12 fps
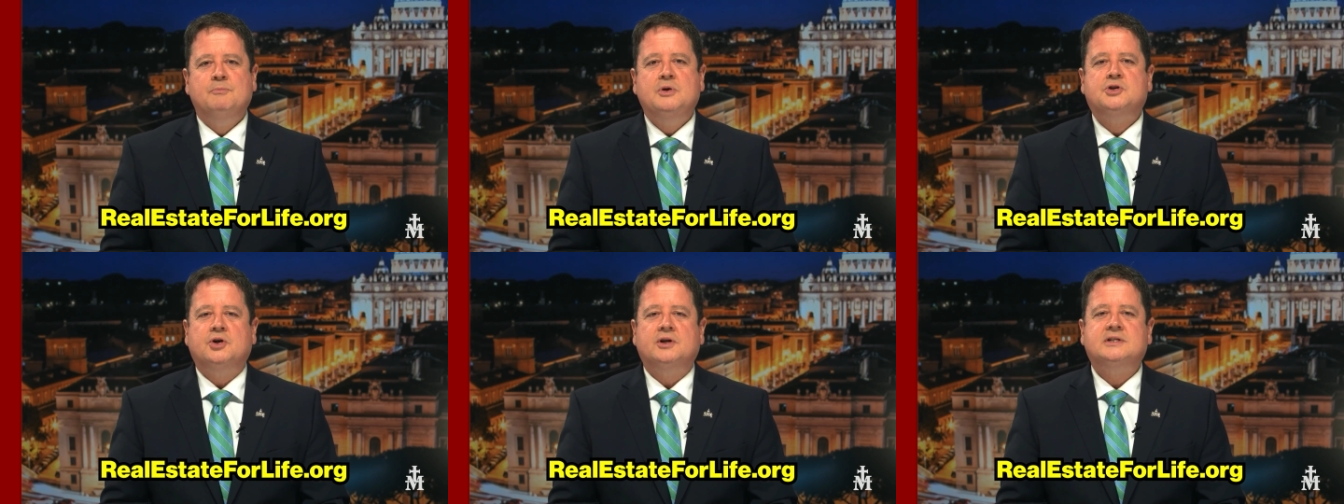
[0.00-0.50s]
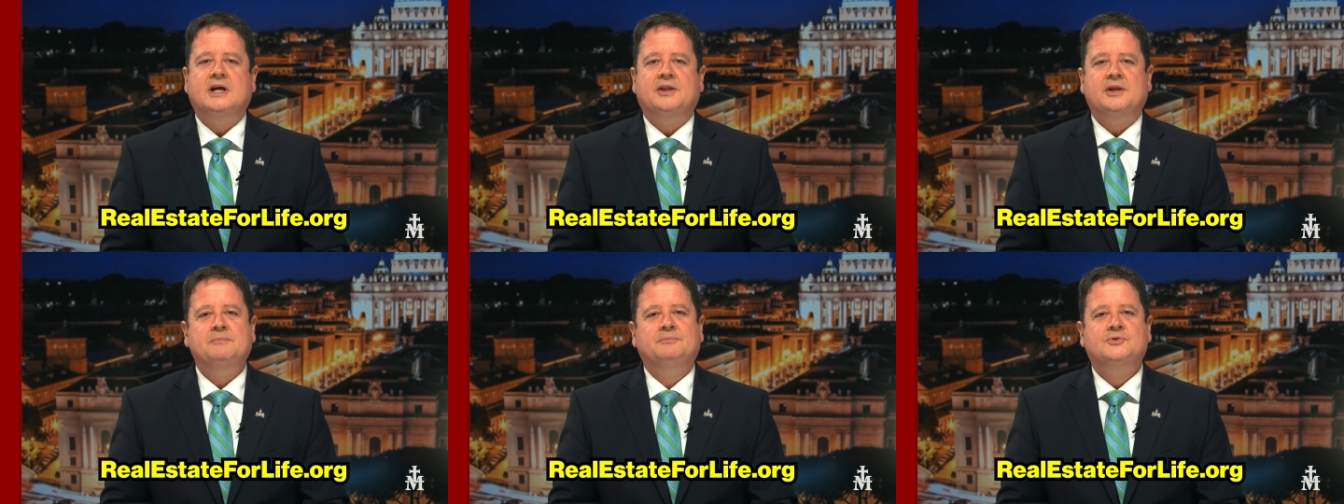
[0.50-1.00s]
Be sure to tell
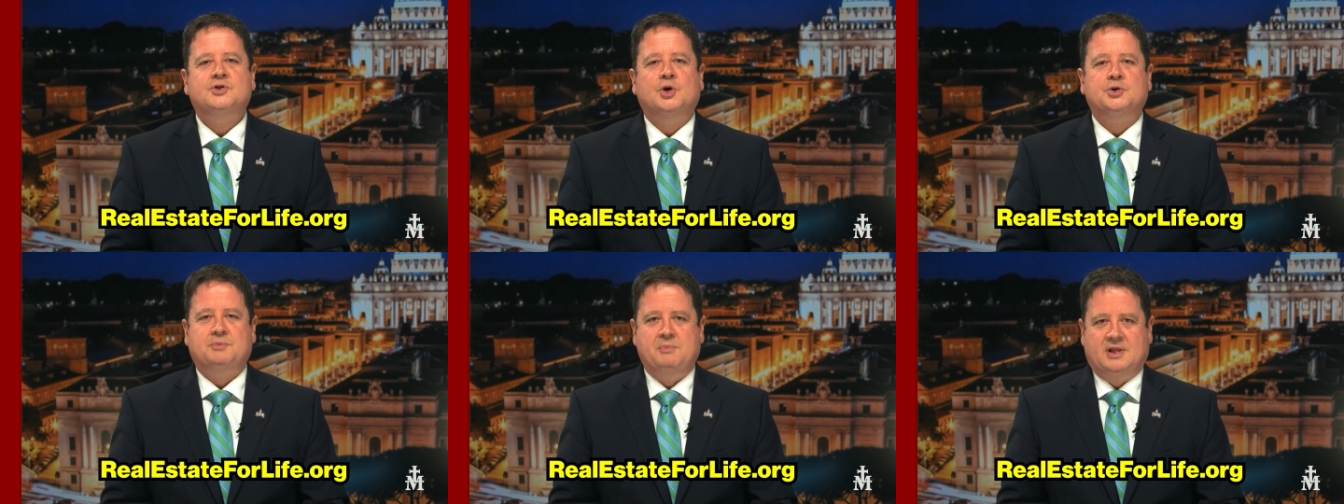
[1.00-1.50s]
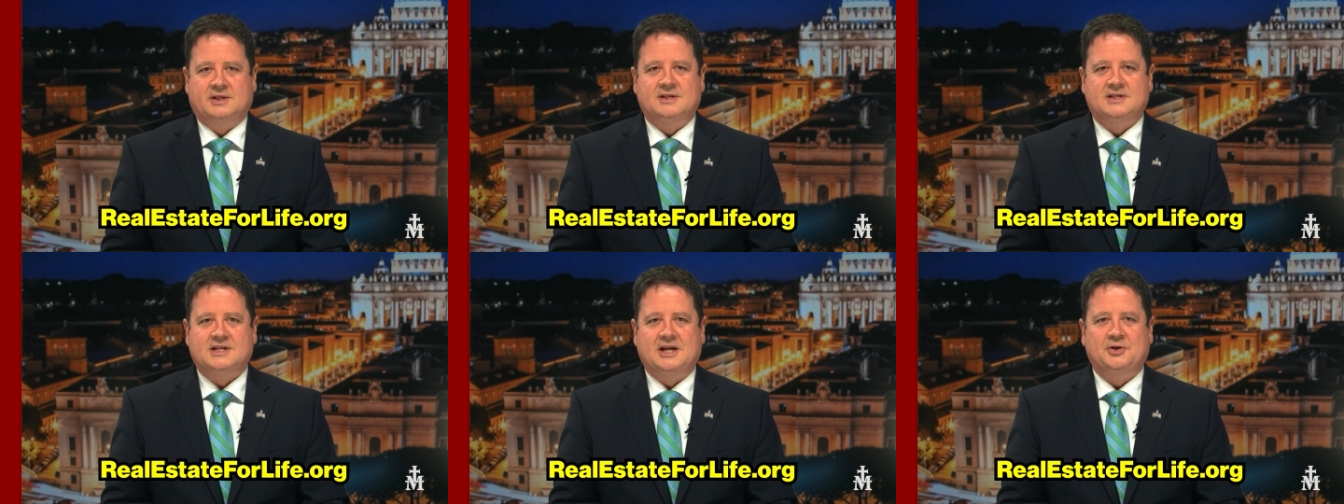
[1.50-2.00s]
them Church
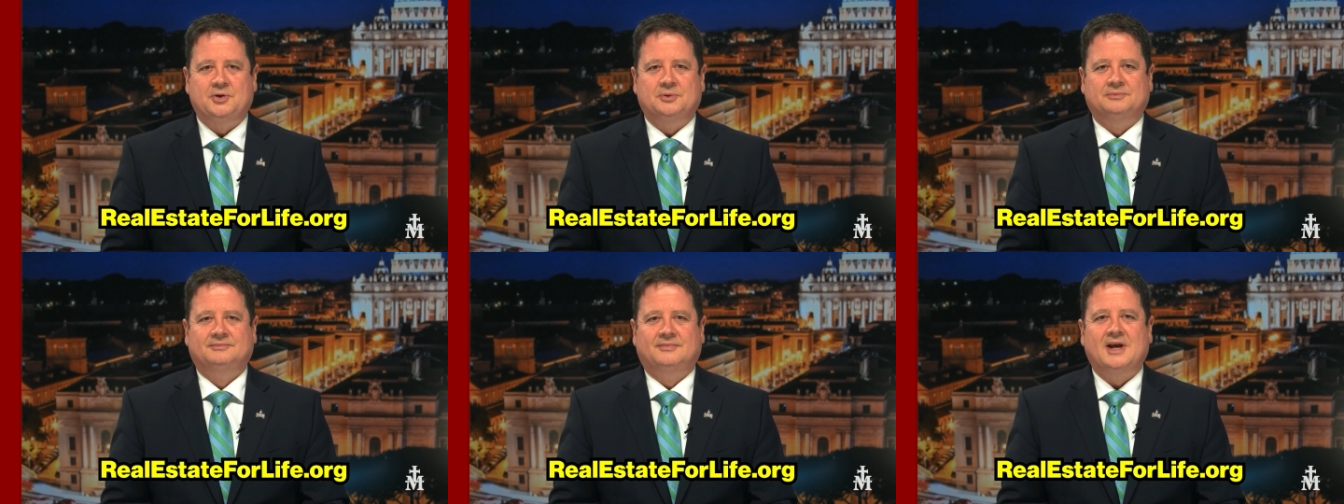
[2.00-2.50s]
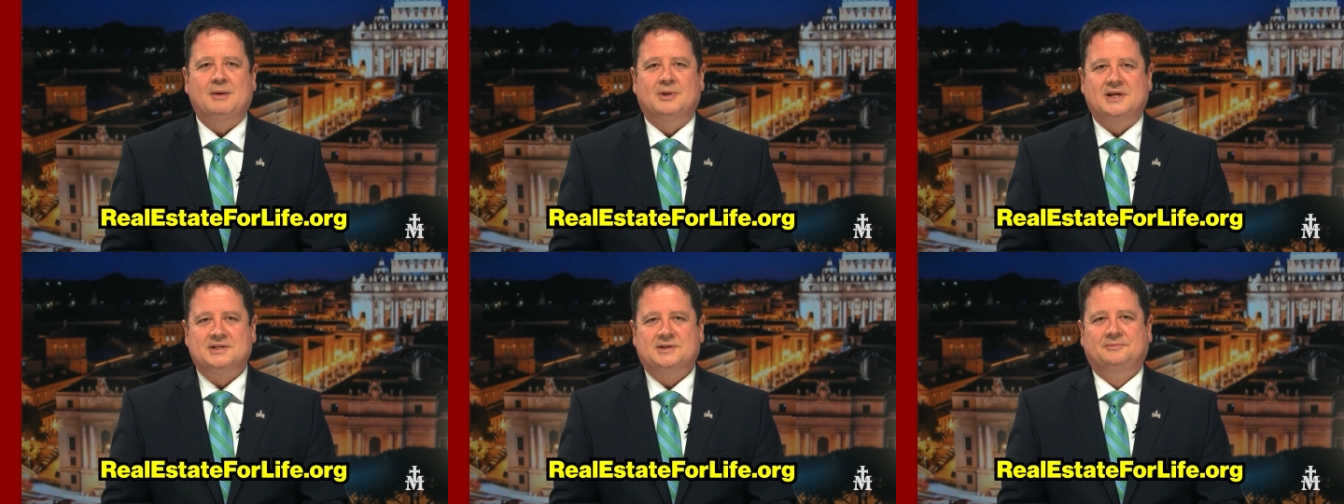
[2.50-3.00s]
Militant sent you. God
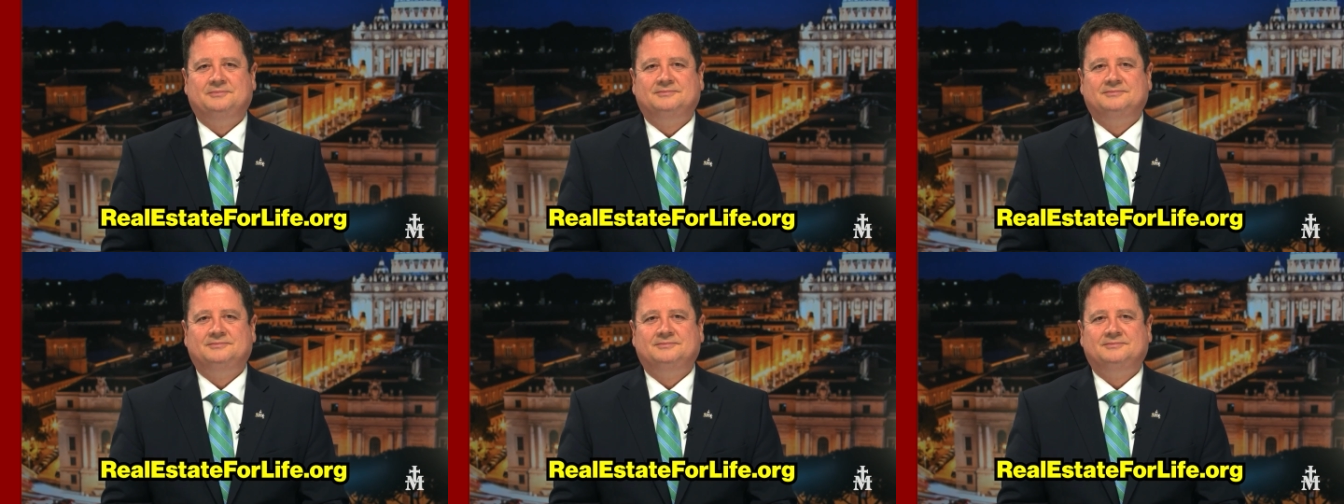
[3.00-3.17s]
bless.